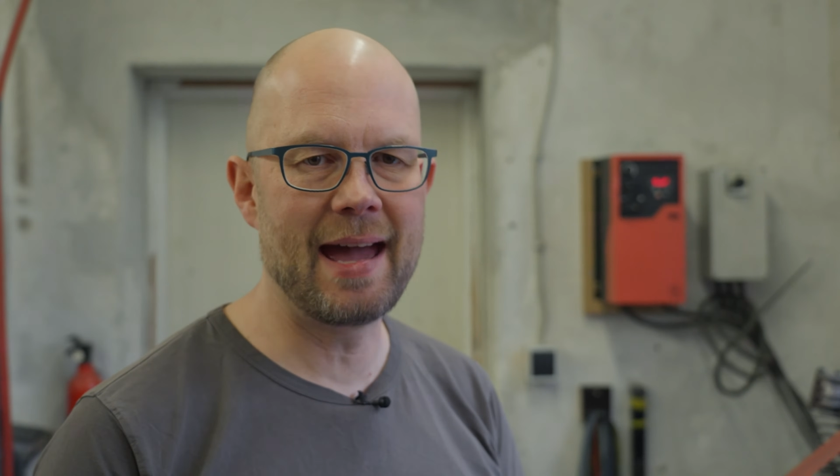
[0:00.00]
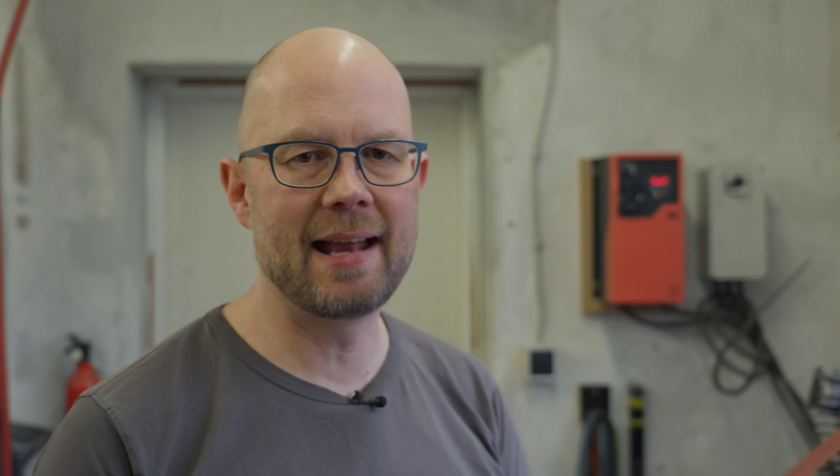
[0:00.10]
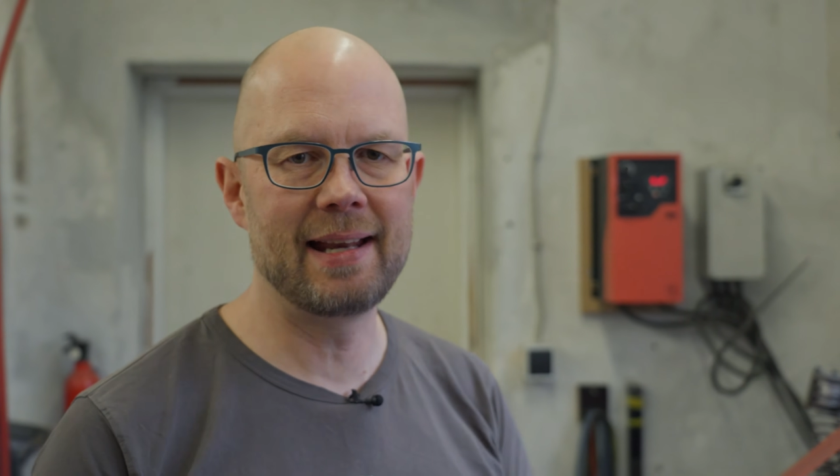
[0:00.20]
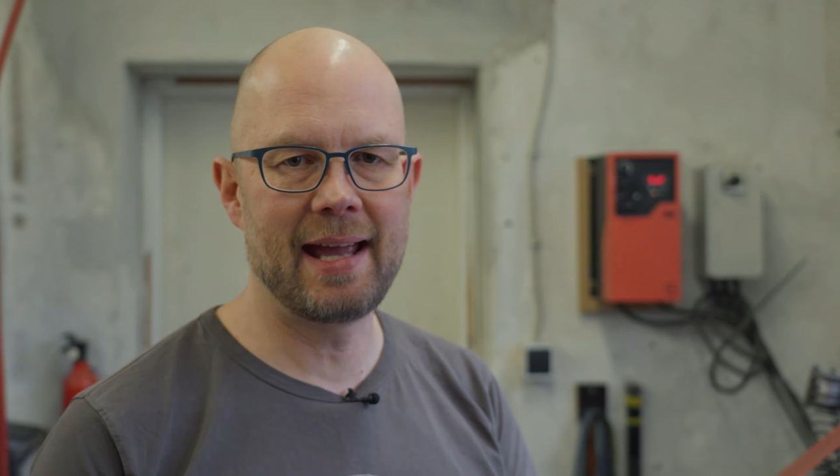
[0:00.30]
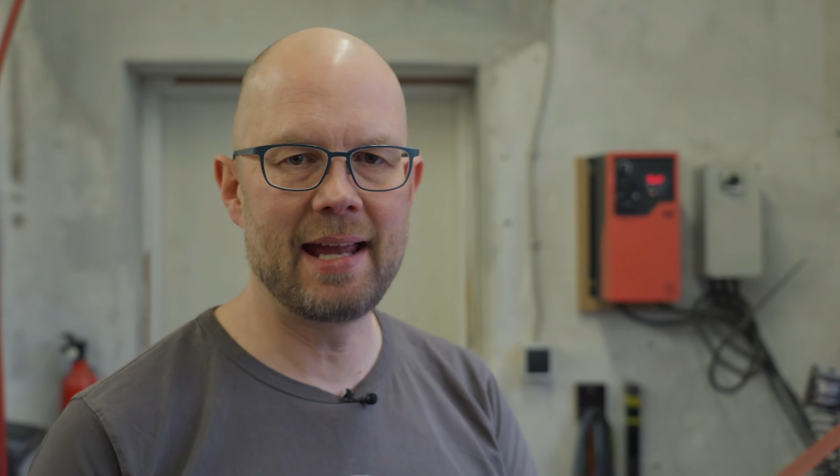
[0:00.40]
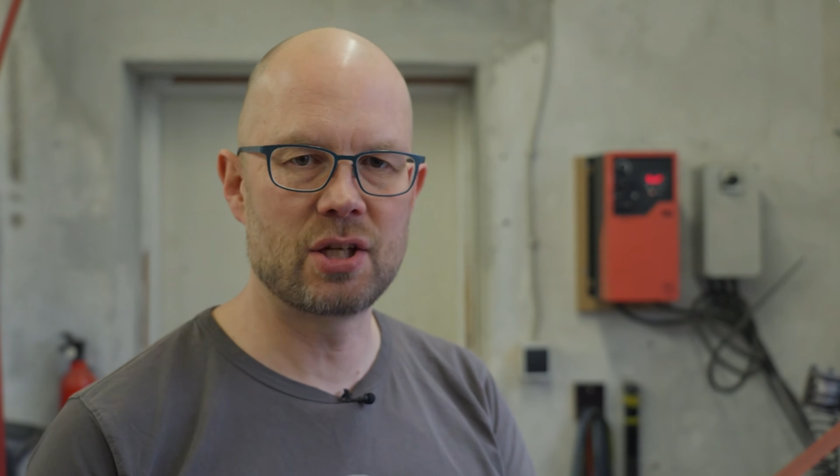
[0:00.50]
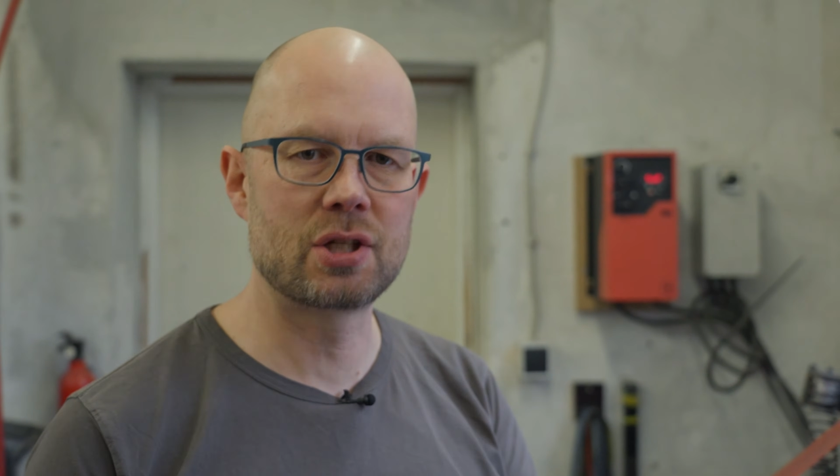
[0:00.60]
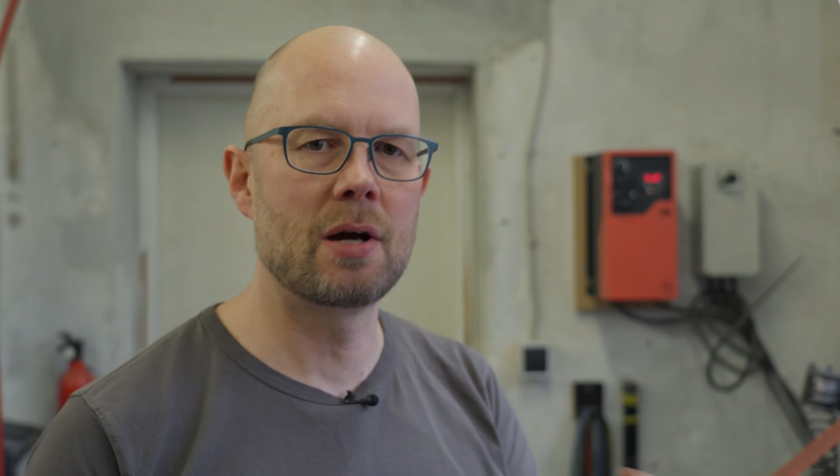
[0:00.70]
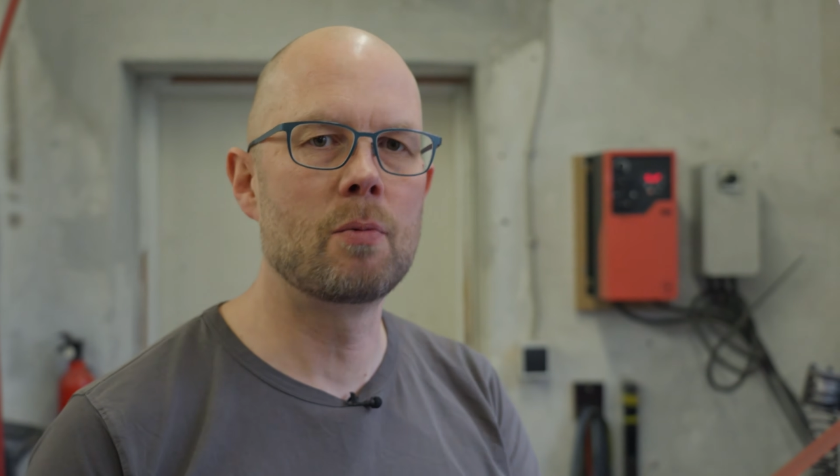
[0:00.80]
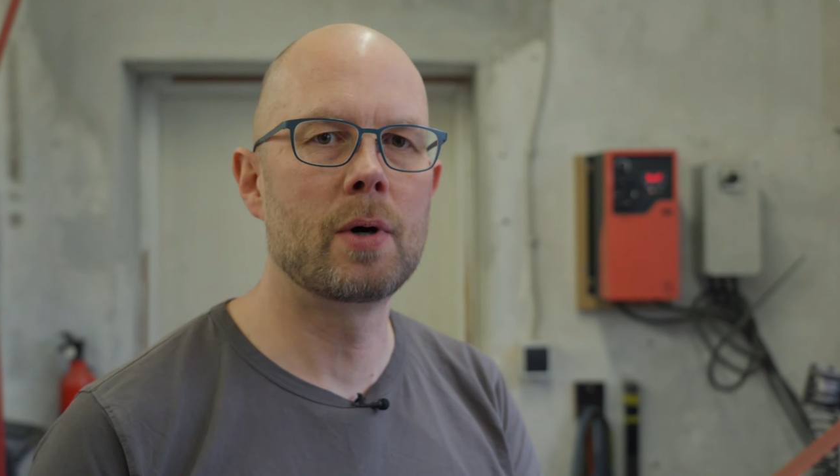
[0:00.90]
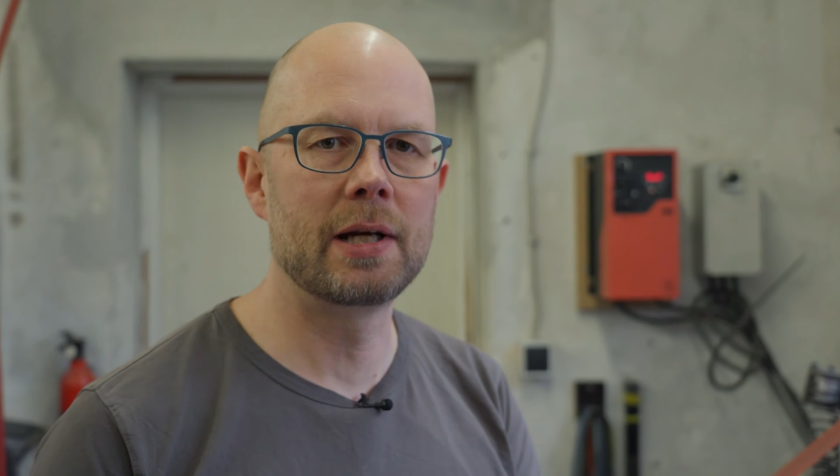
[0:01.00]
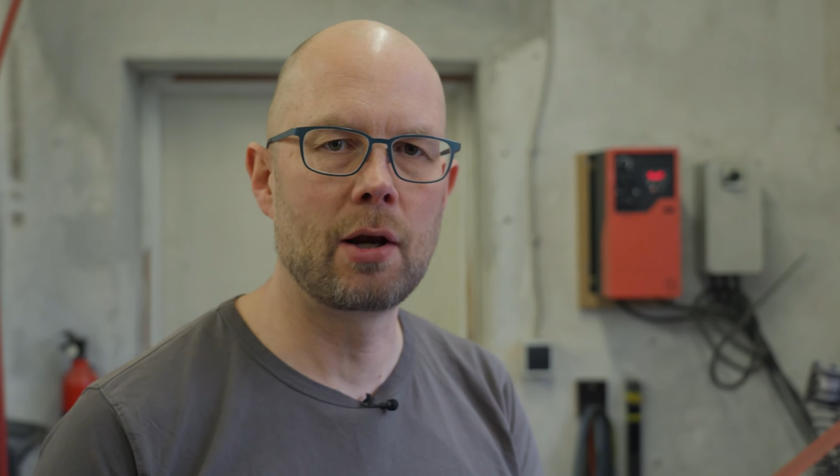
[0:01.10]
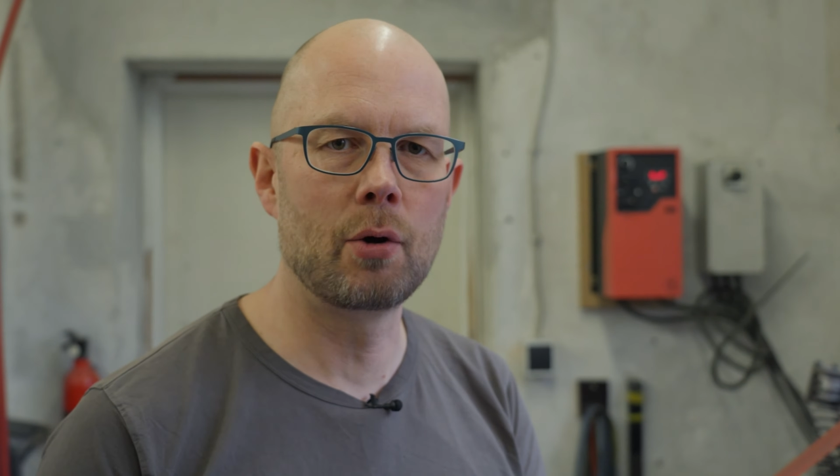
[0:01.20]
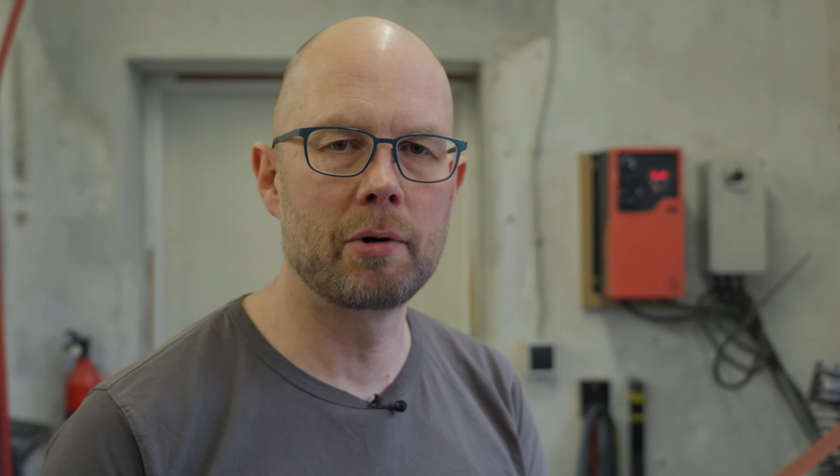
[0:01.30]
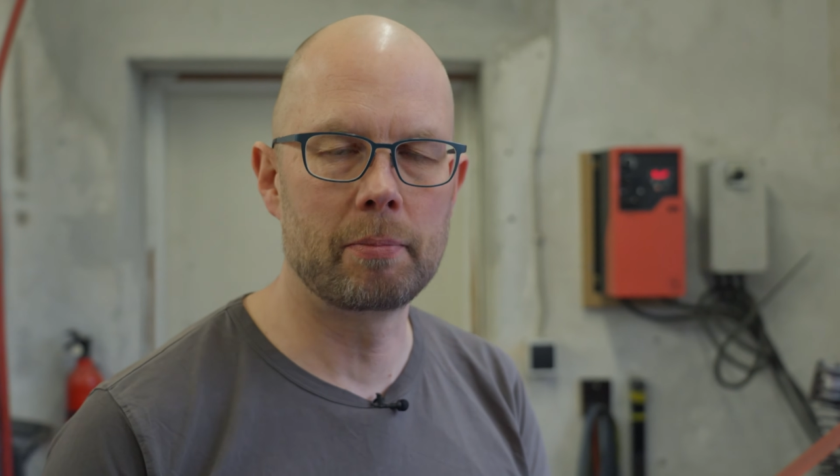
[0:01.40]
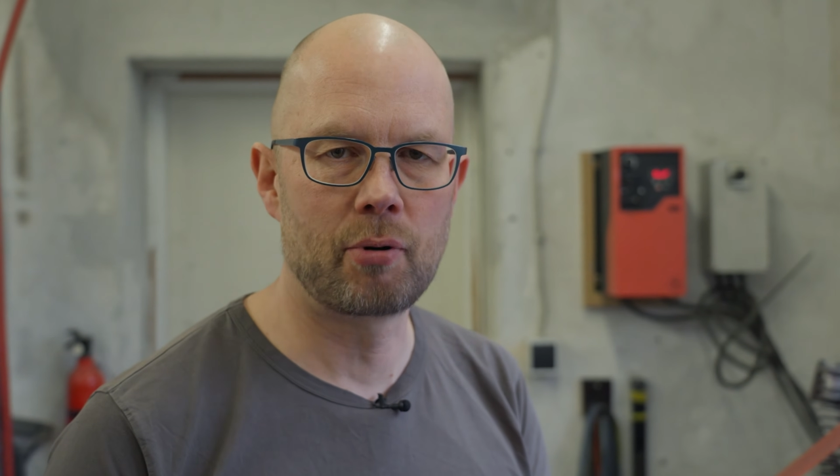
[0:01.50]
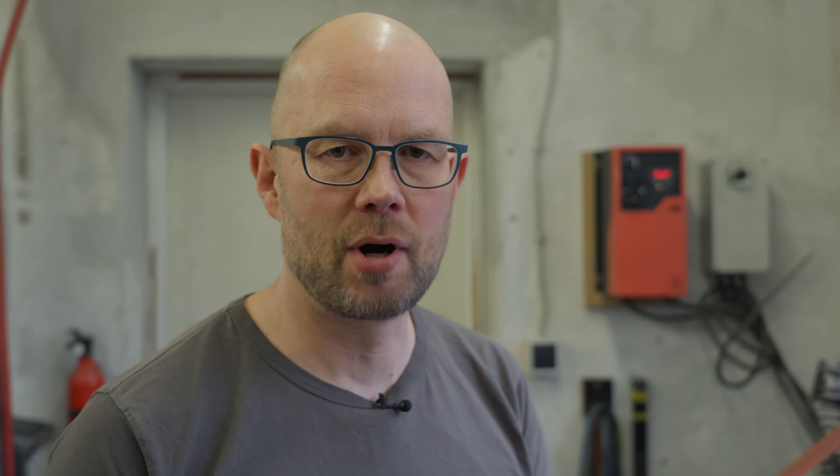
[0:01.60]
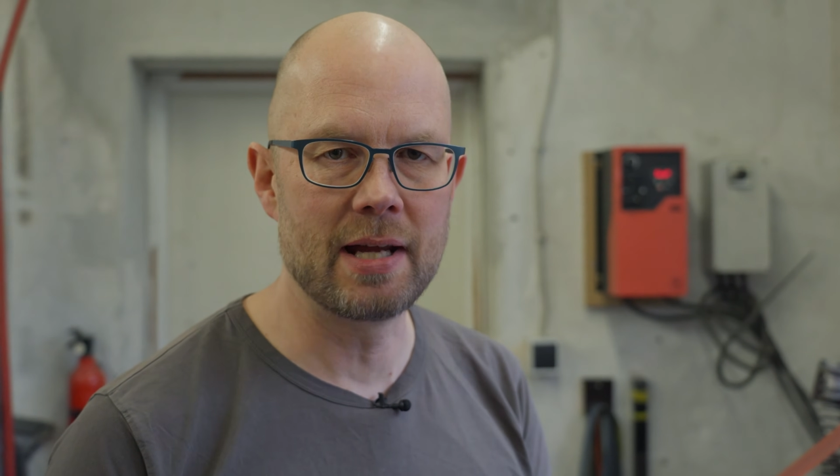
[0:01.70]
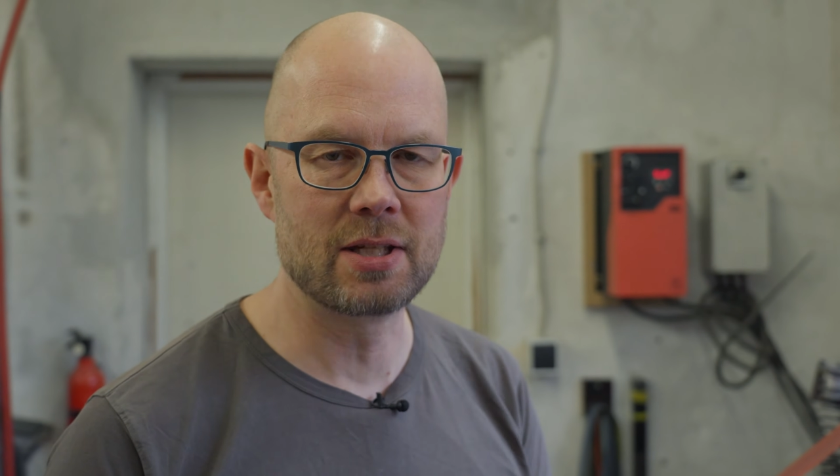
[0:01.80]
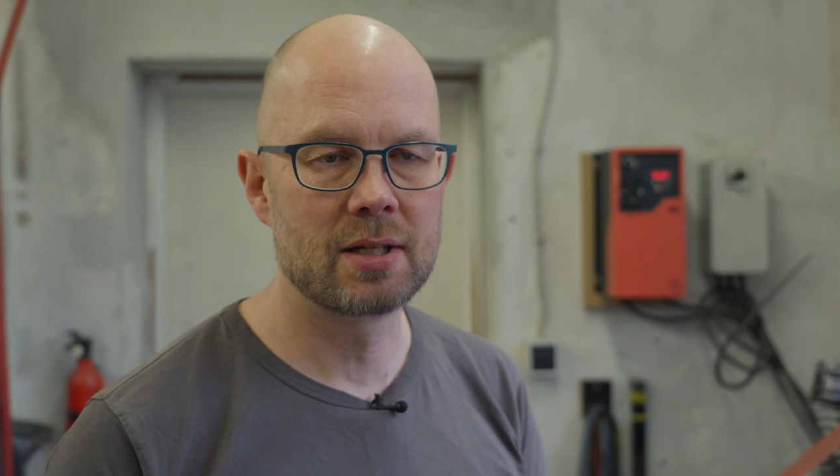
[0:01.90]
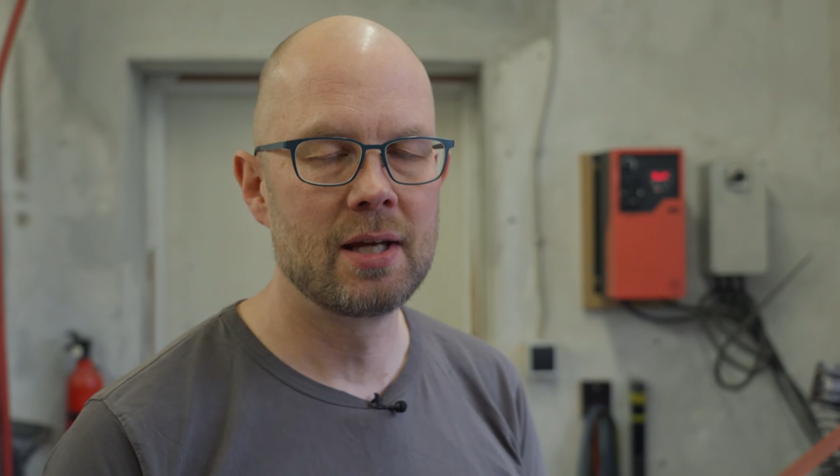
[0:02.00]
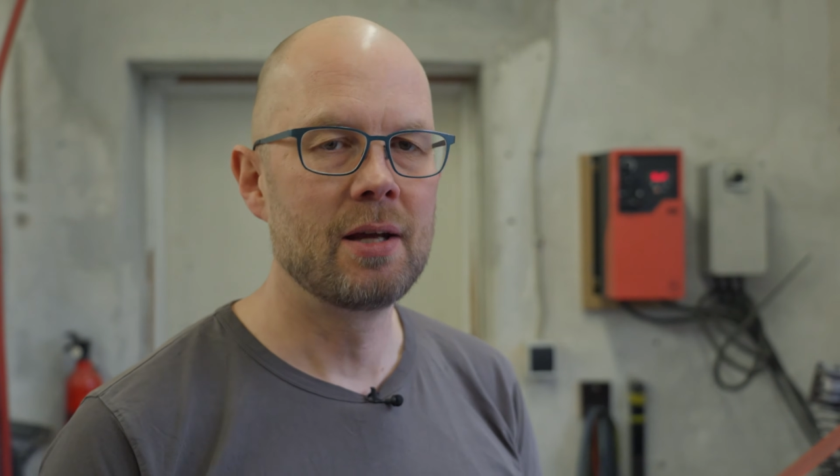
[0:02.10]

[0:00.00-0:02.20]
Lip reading: at a somewhat lower price,